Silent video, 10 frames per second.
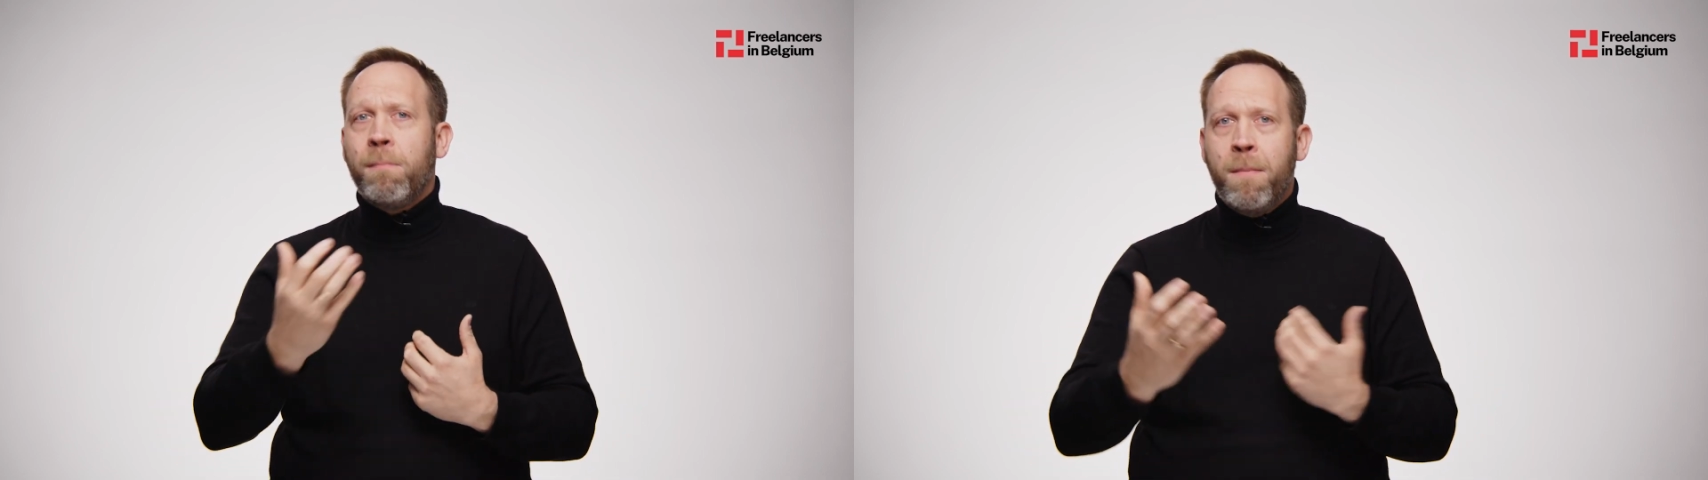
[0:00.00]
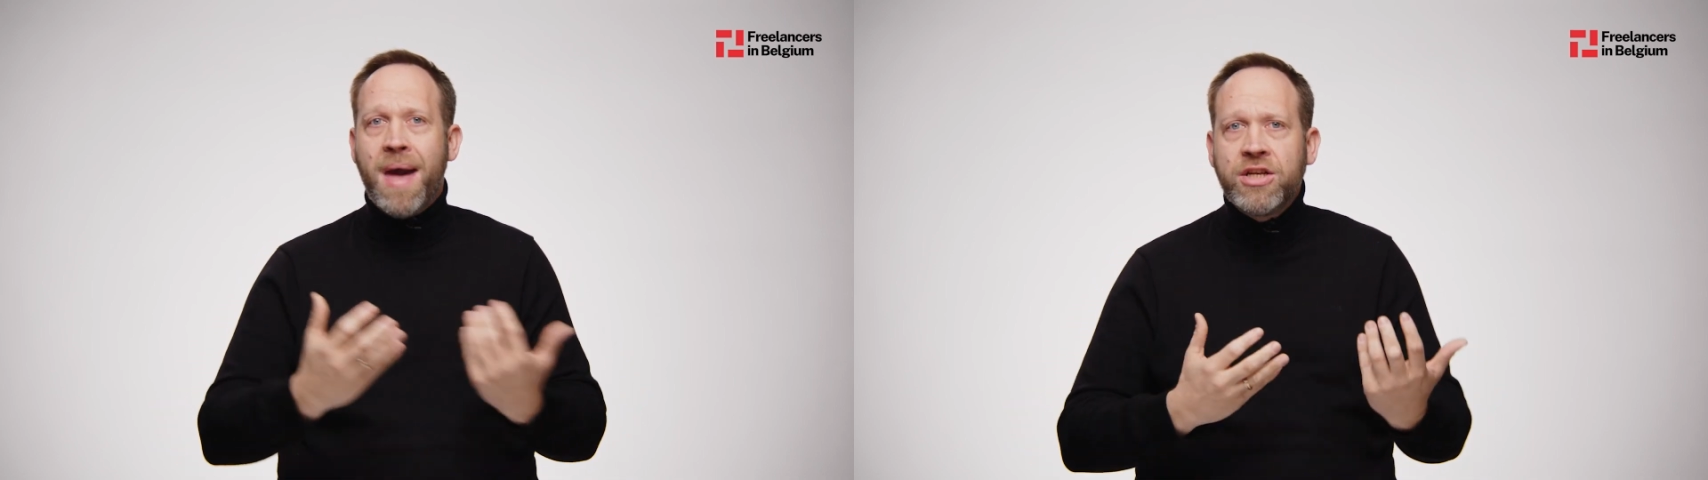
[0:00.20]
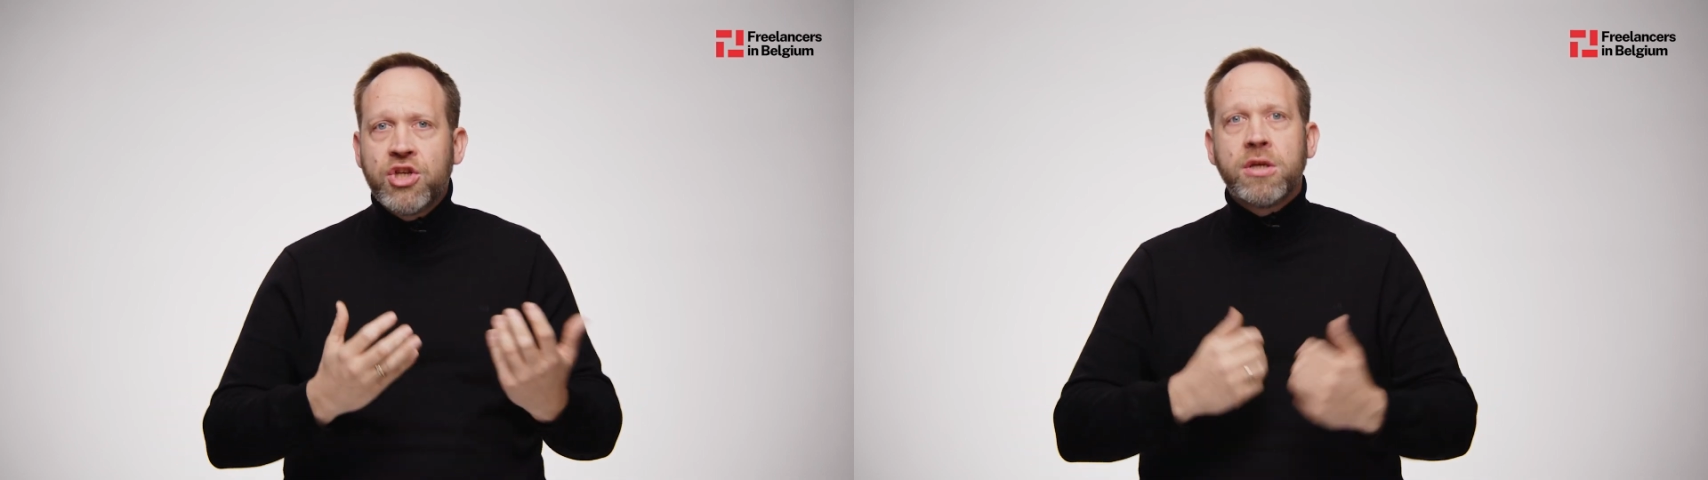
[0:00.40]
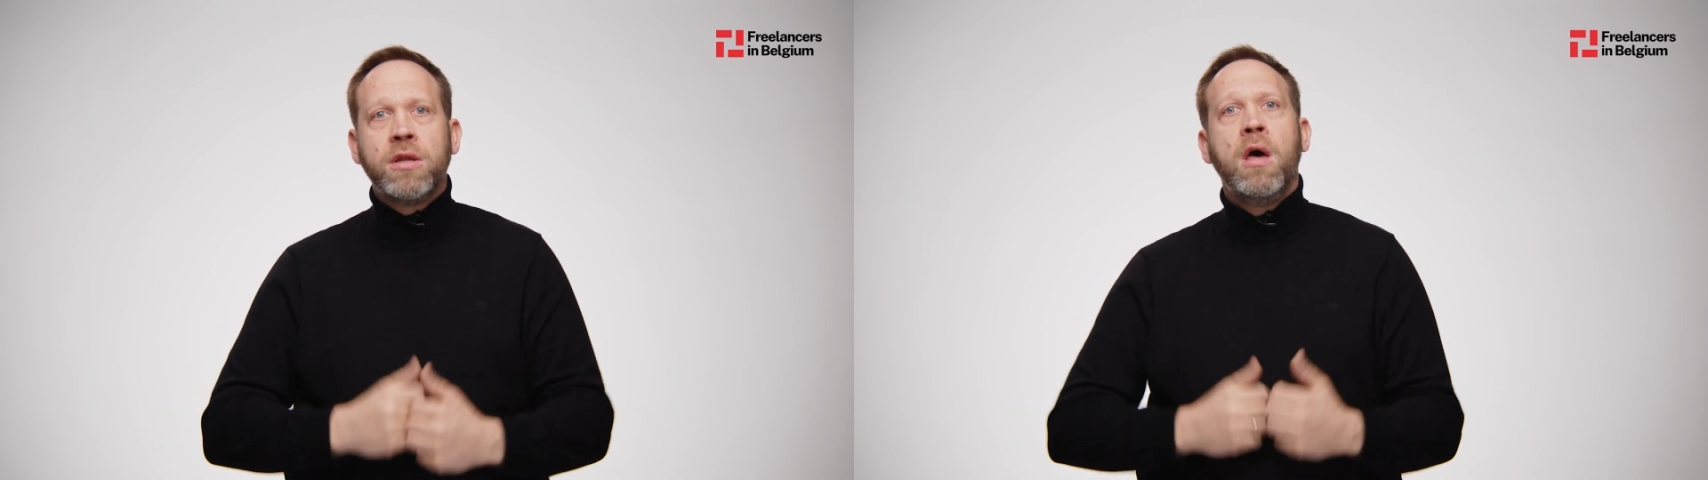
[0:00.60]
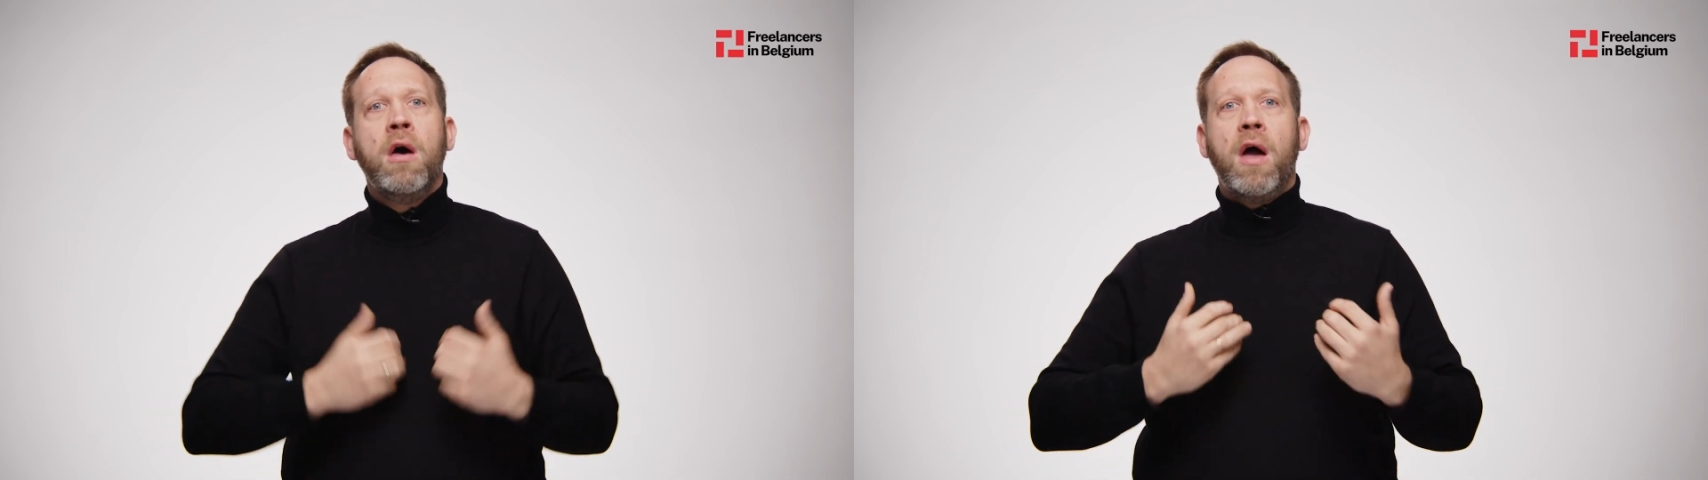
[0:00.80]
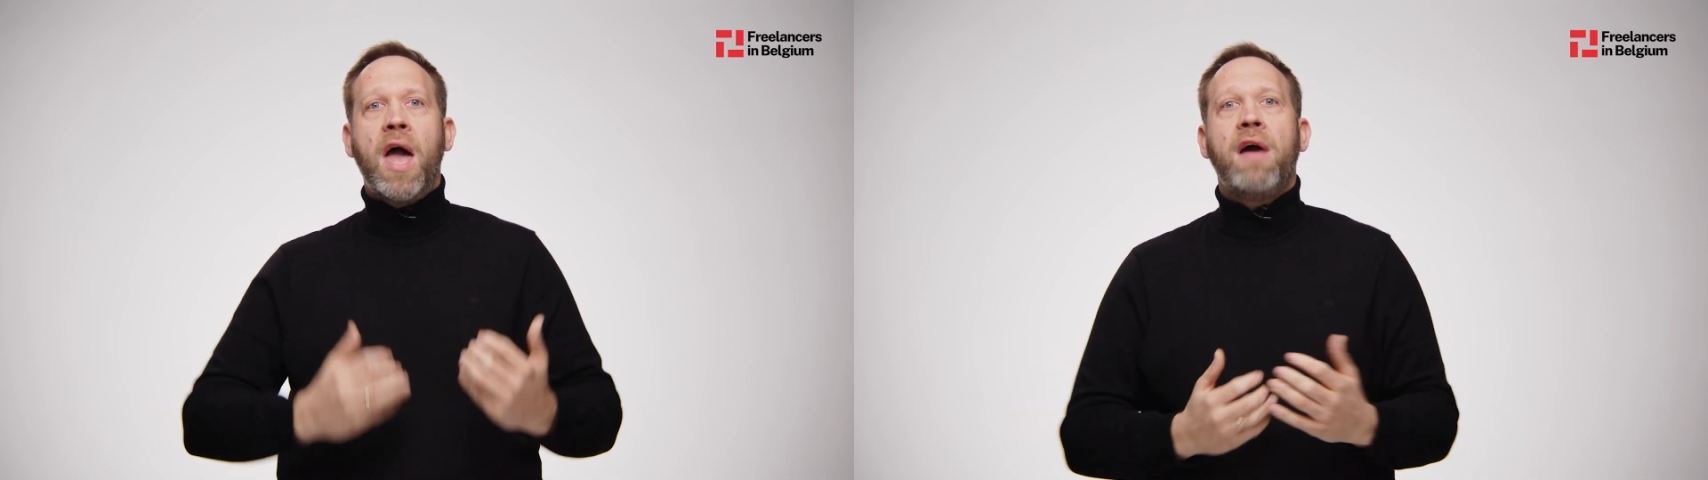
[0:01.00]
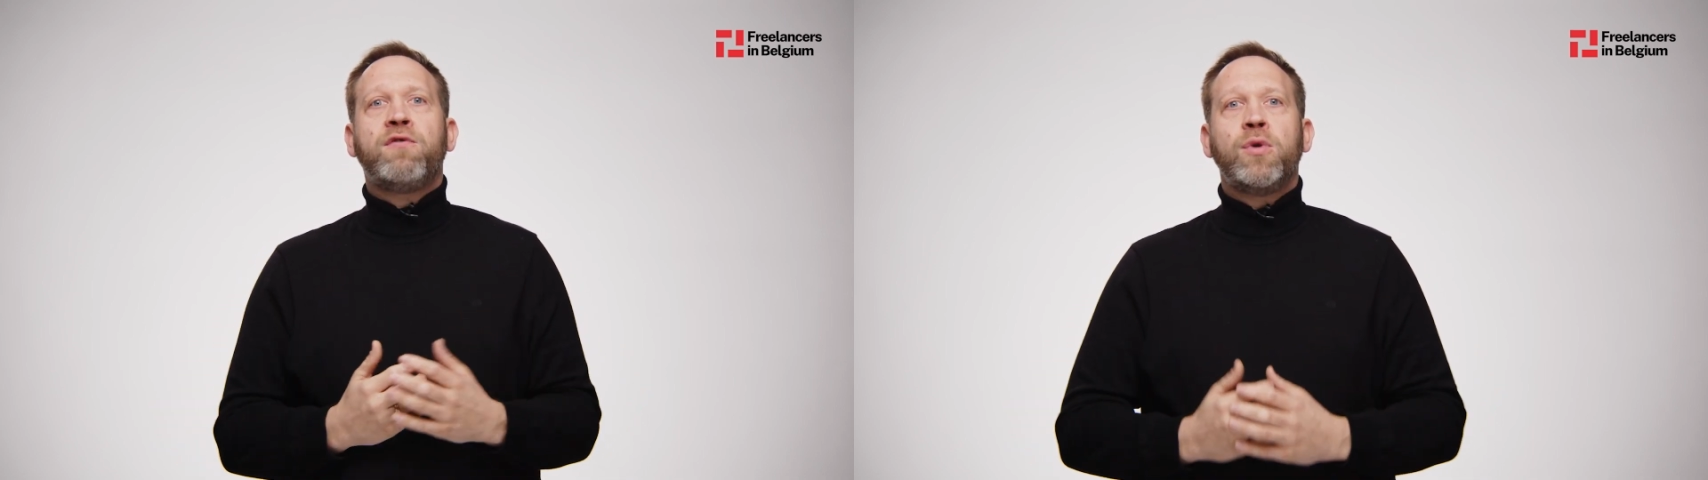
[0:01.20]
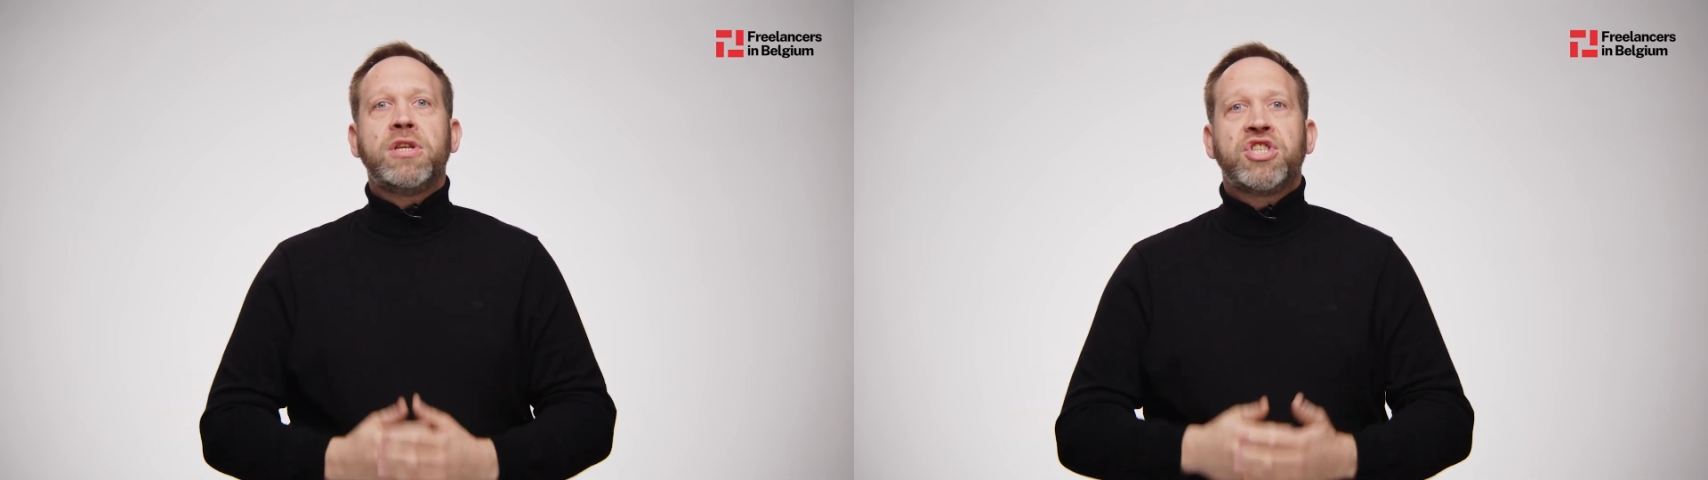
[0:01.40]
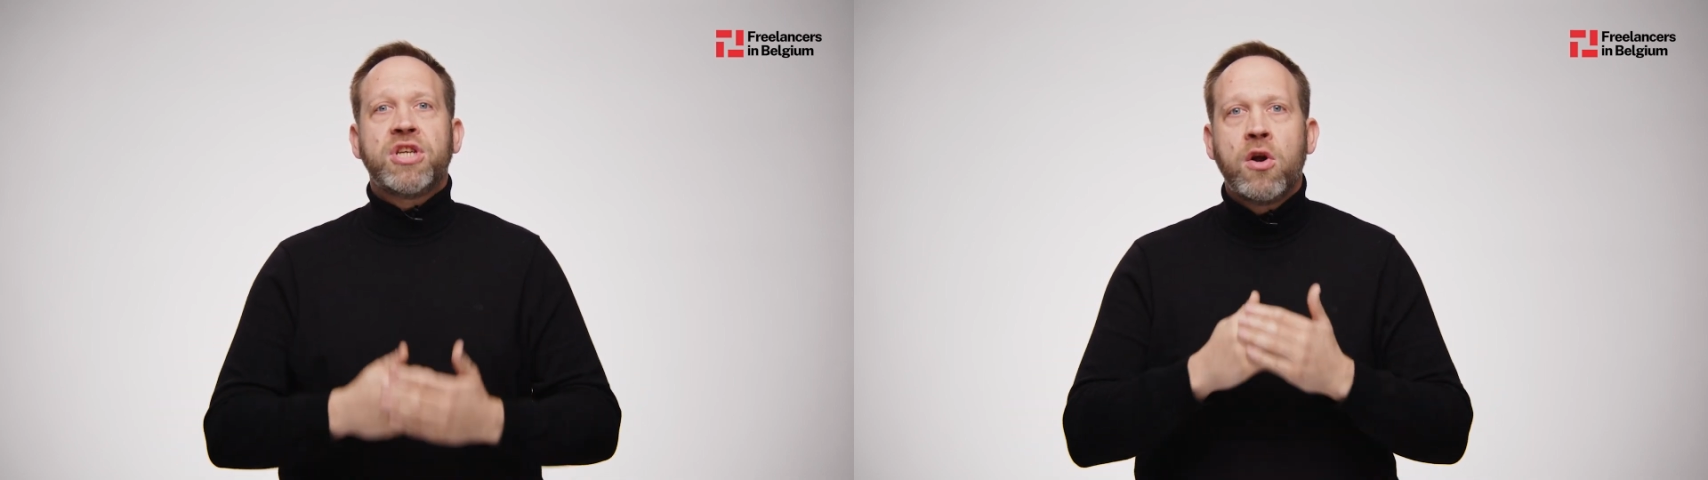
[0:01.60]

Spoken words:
mention average